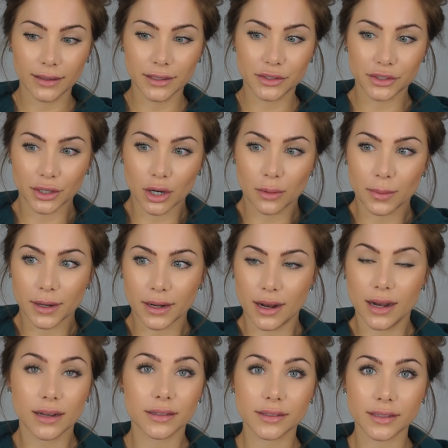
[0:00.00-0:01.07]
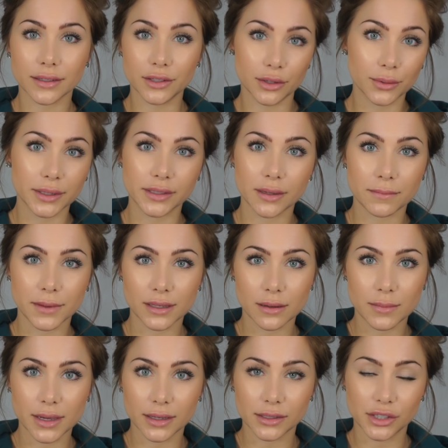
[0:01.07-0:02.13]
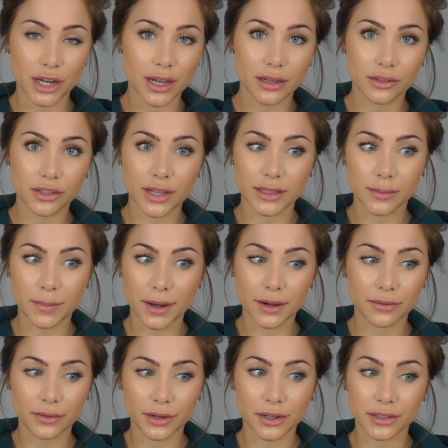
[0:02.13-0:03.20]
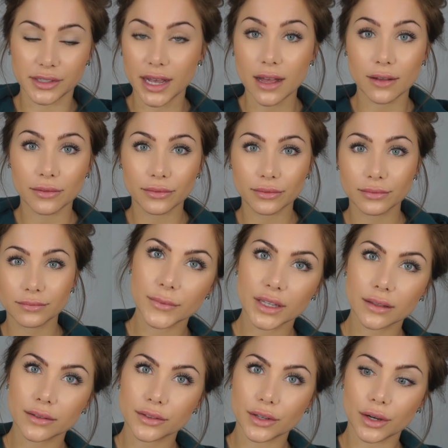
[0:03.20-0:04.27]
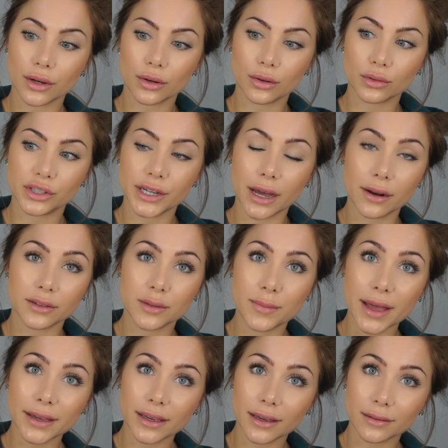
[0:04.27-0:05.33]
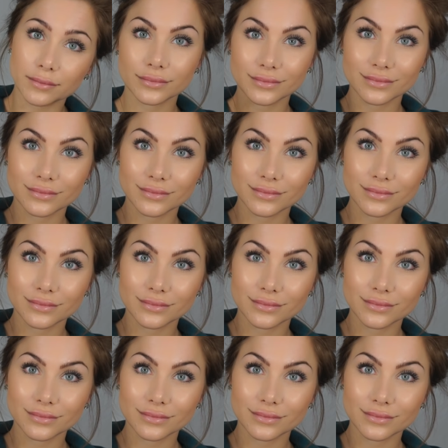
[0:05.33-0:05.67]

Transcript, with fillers: At least you're open and honest and doing something to make a change that's better for yourself. So shout out to Becky.